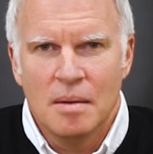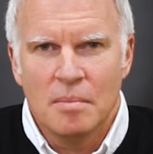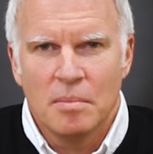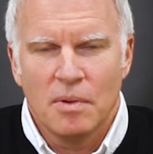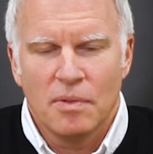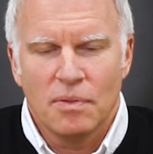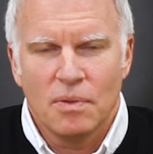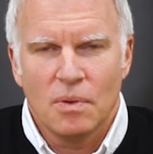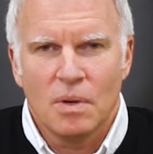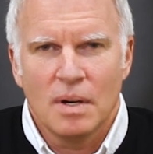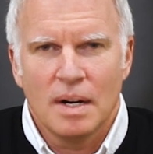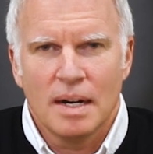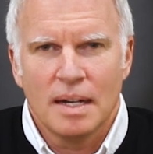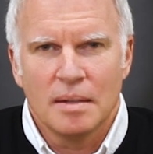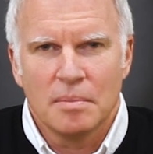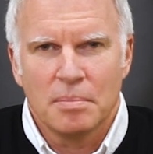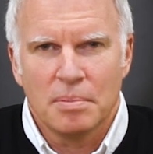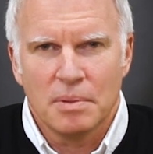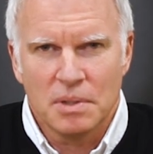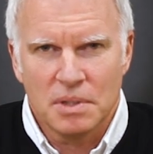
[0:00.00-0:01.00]
Before
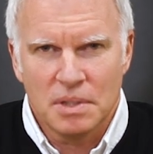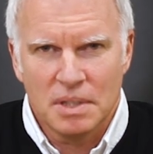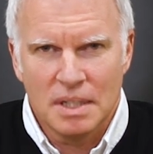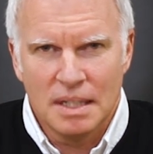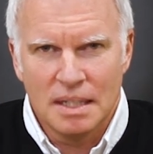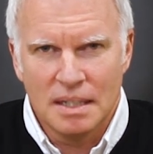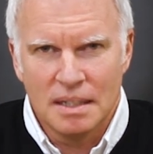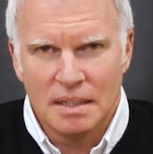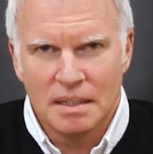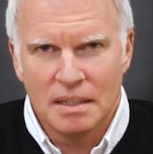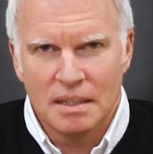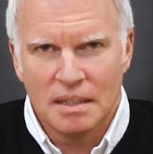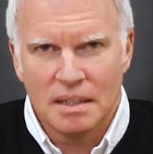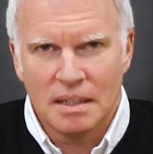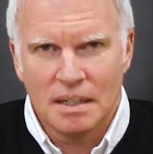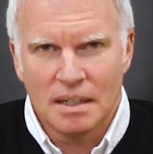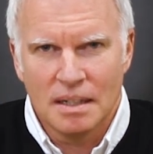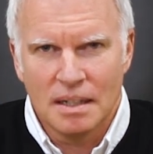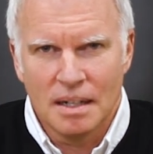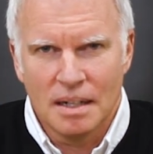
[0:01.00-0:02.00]
I proceed,
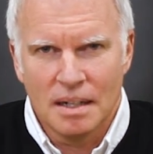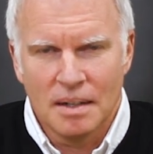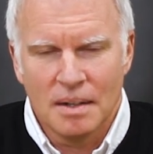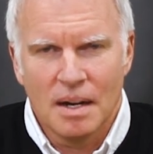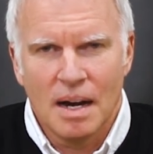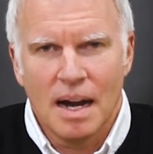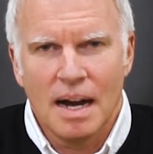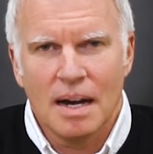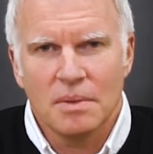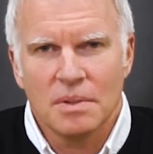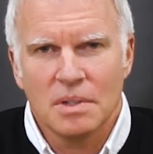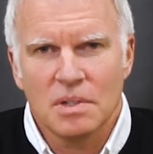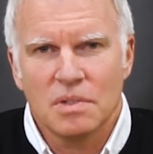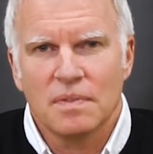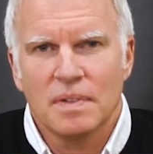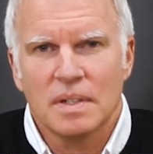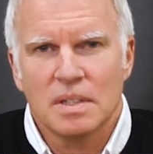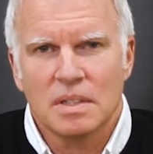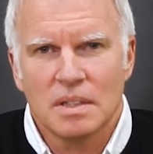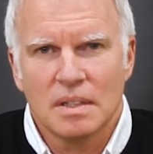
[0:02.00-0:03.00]
how this
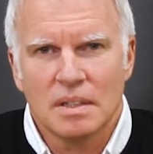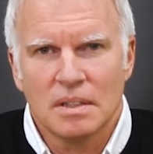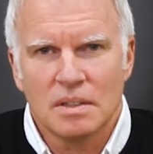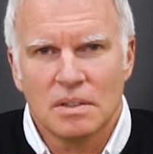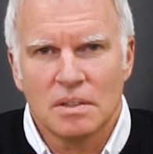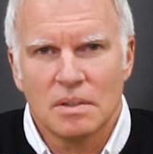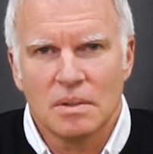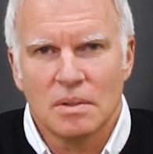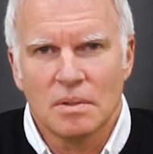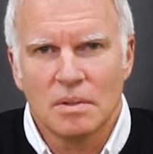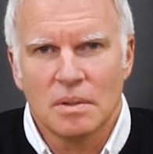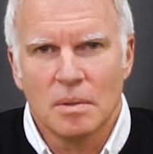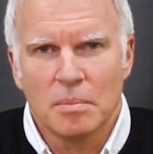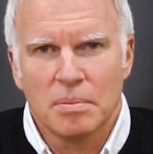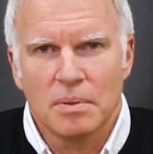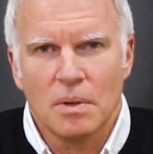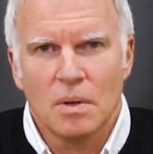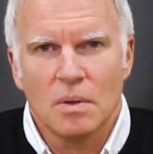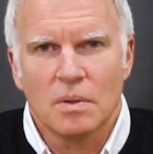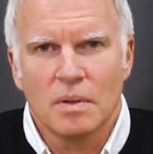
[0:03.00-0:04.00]
fits into the
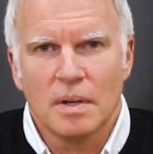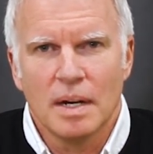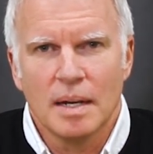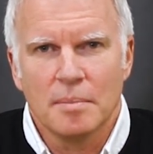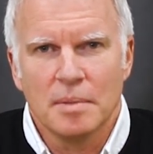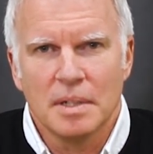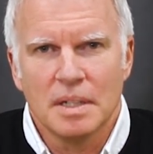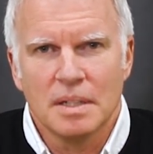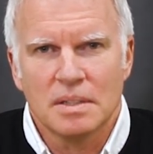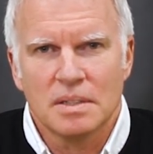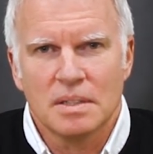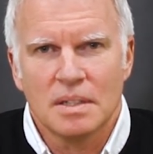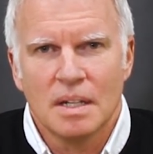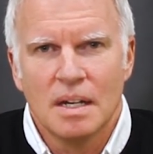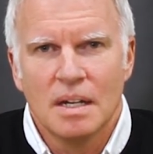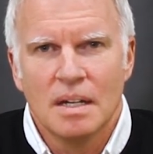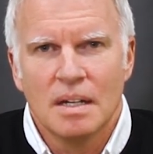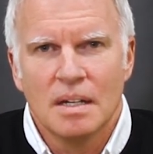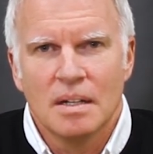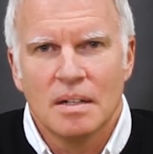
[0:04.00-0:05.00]
program is
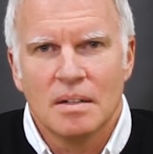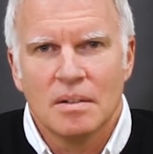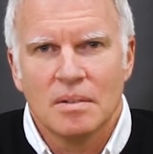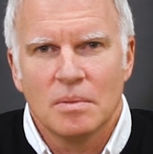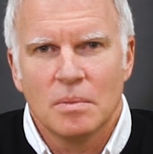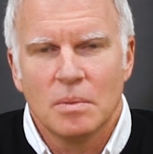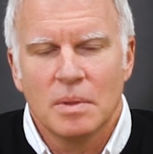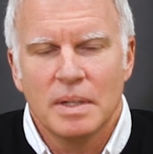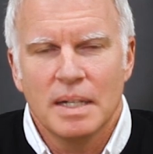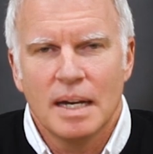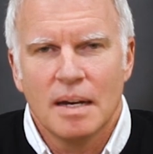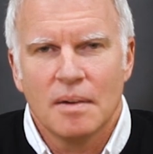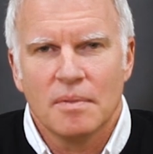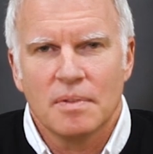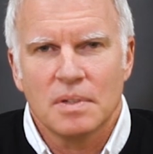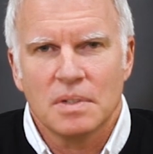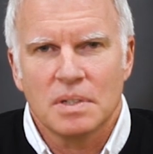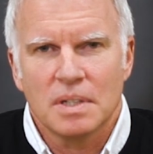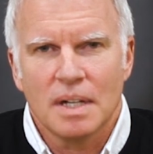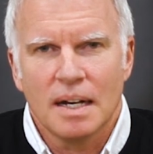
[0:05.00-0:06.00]
we
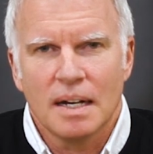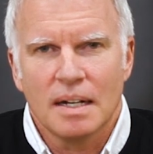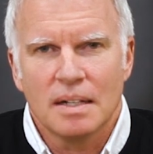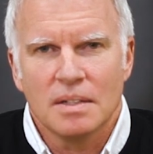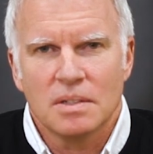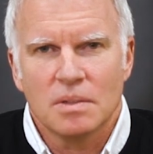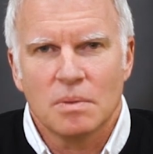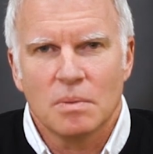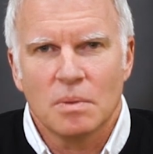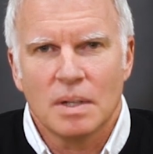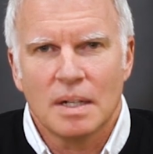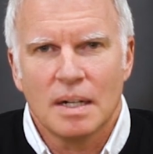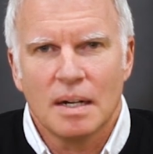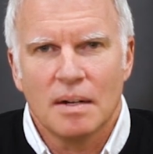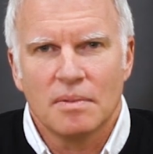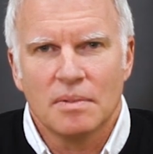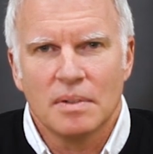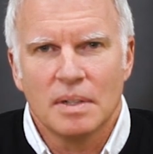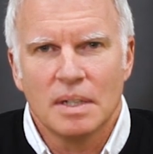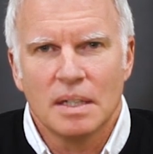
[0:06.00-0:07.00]
emphasize
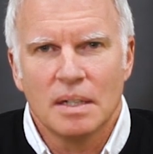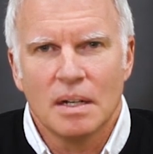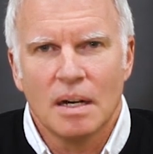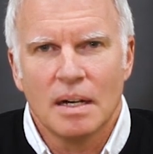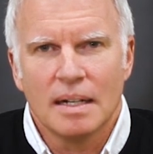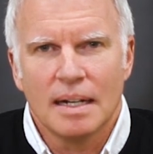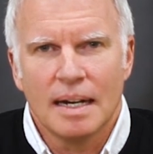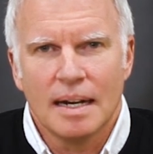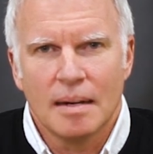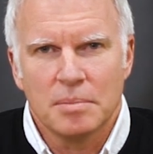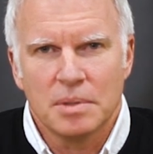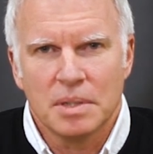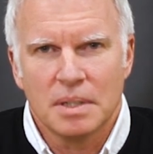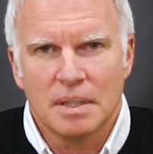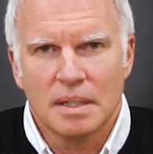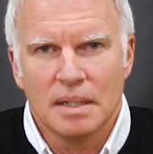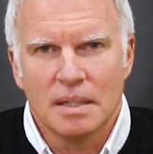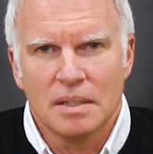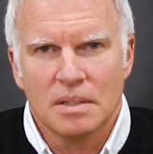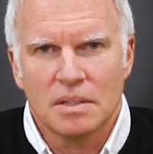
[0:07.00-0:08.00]
recovery, not
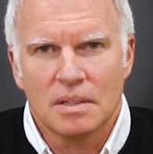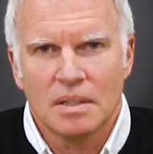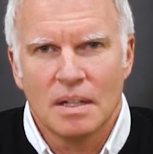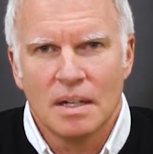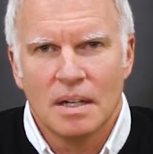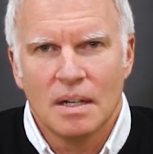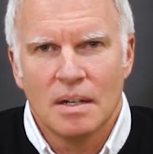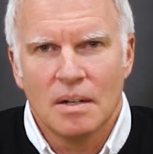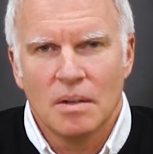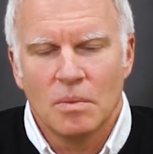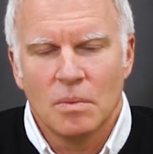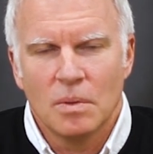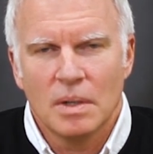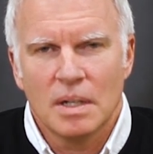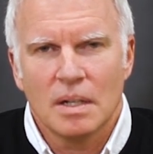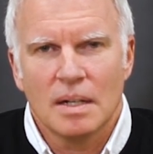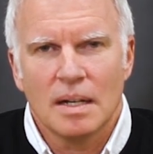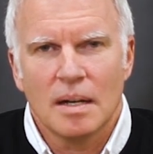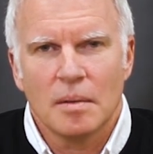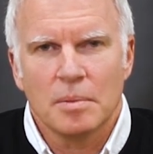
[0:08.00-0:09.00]
abstinence. We
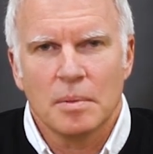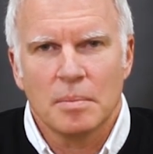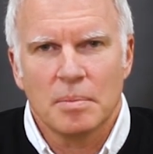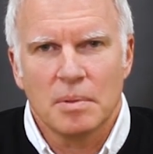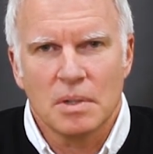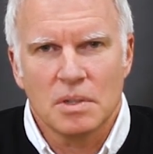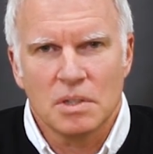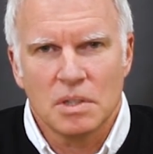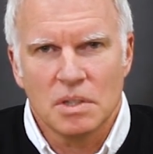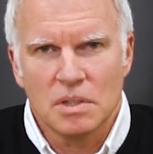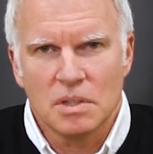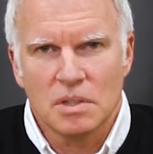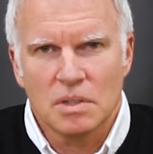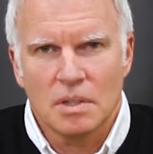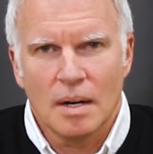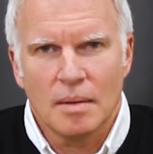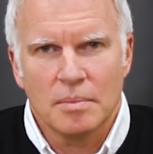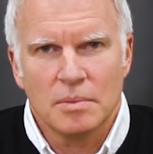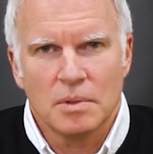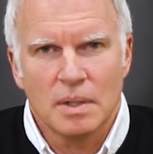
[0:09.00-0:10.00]
could help a person
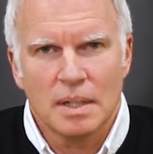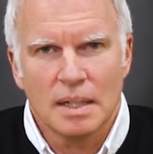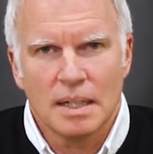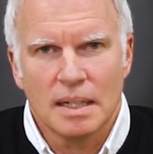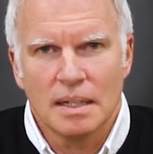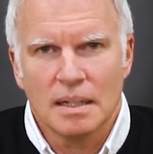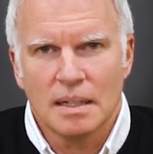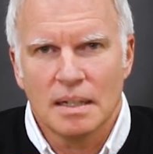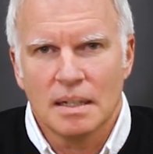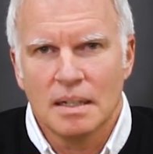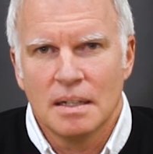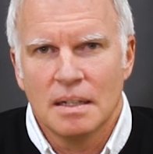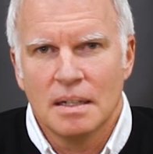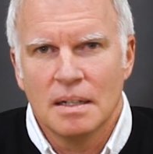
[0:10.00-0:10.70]
stop drinking,